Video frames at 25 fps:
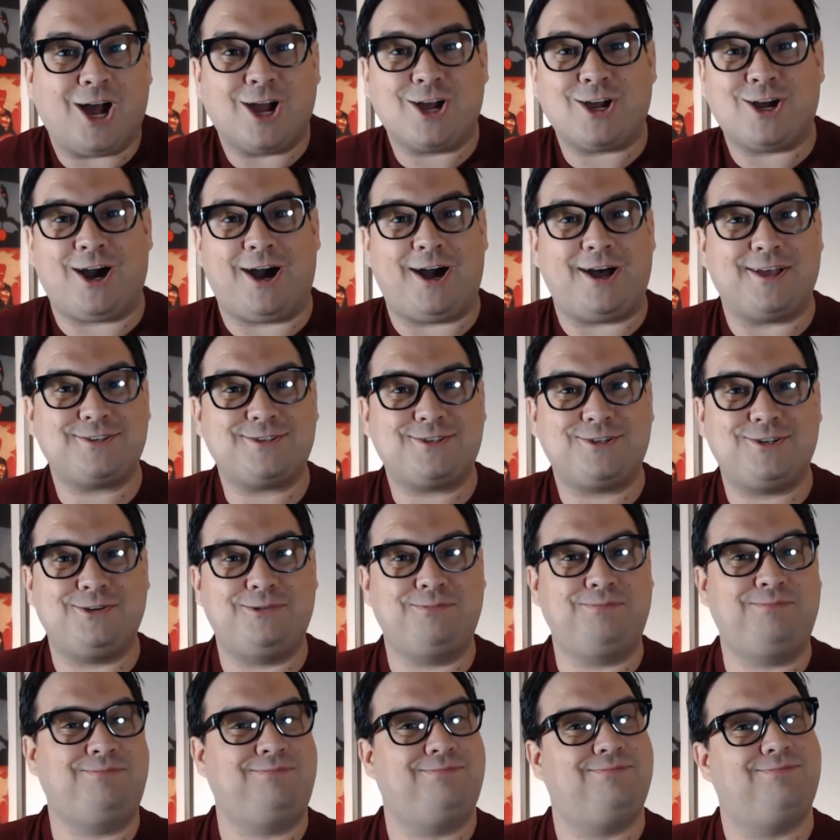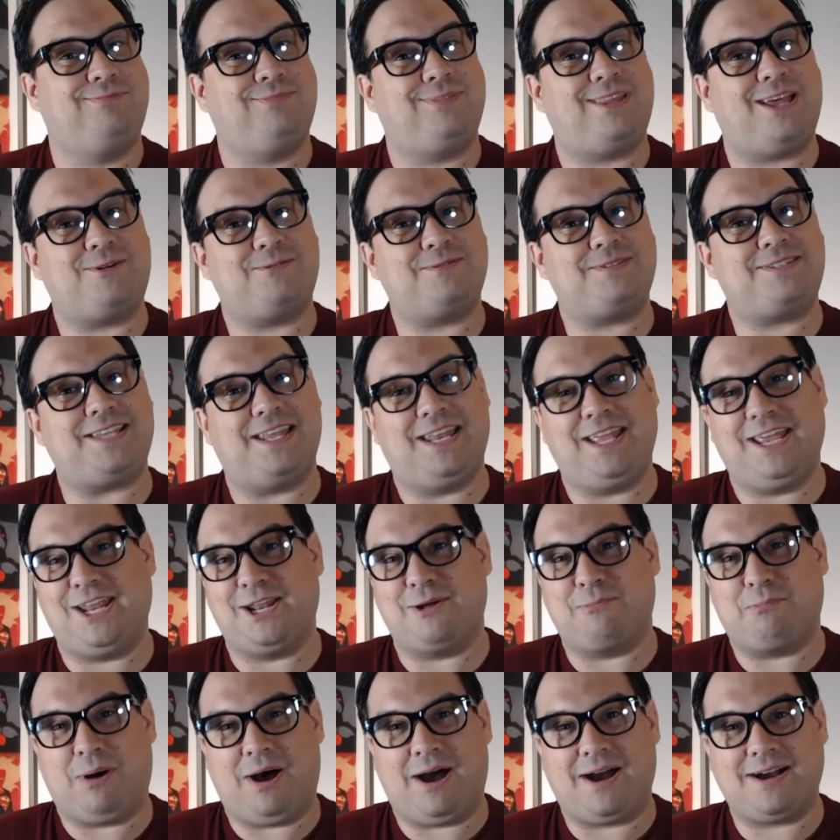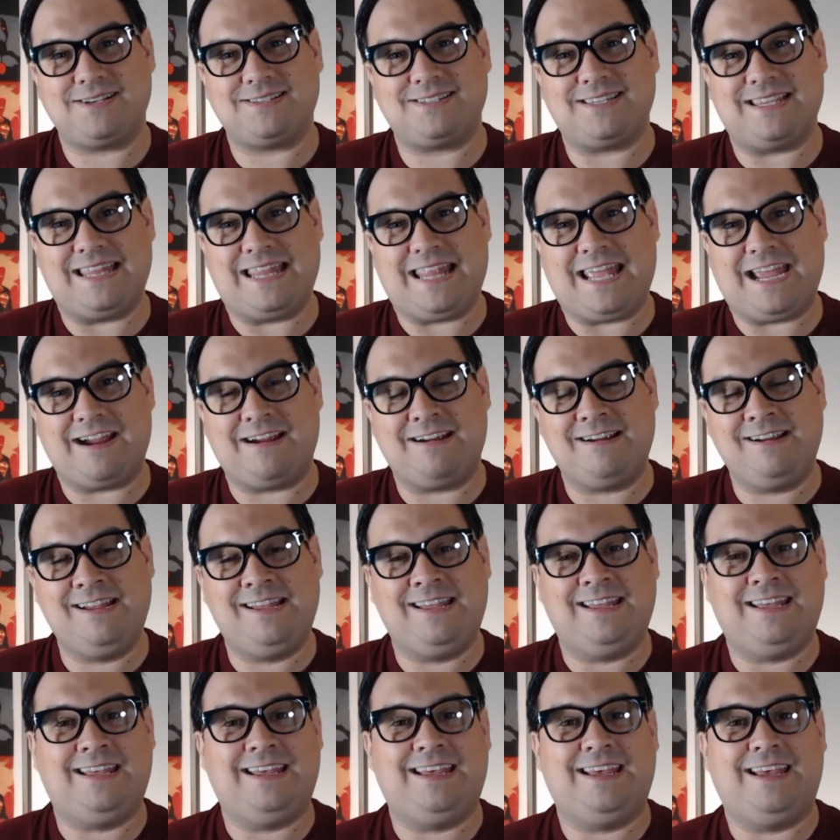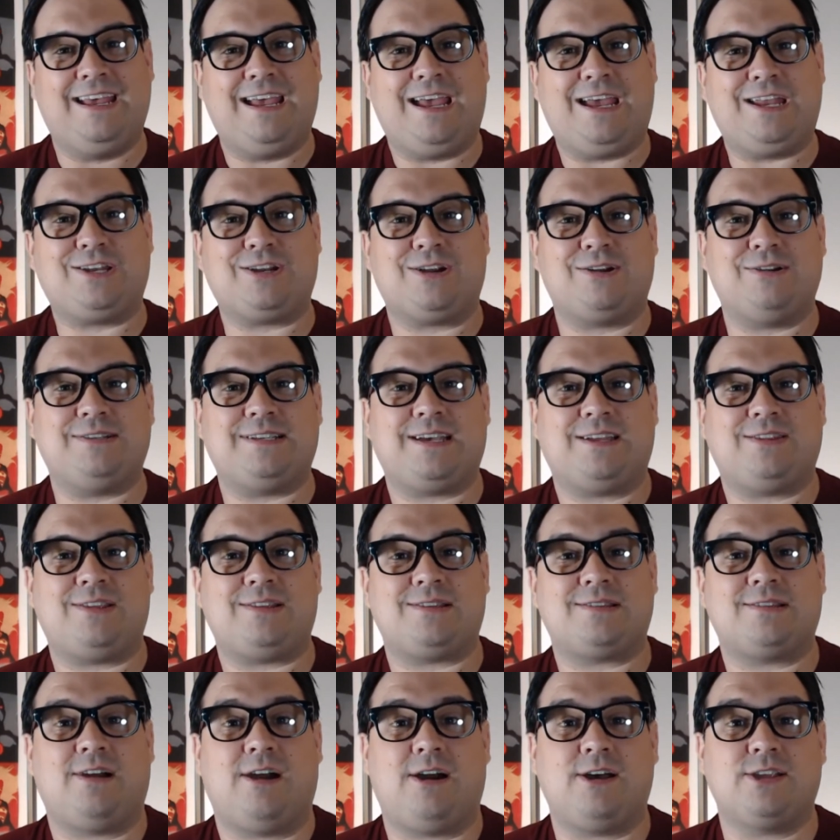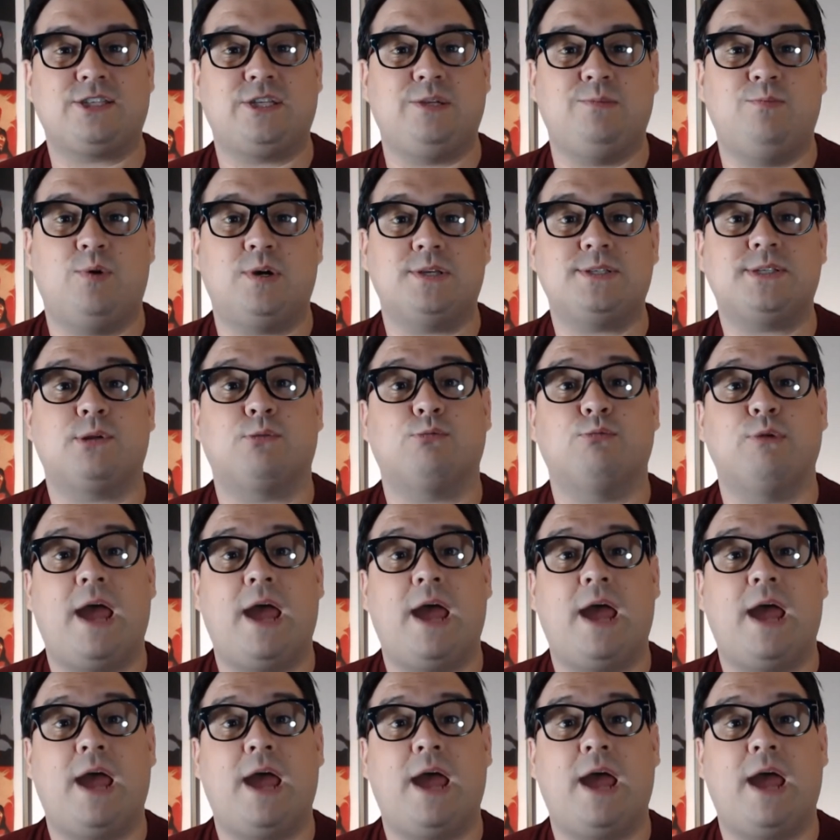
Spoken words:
a costume that was sitting in a box in there. It turns out this costume was the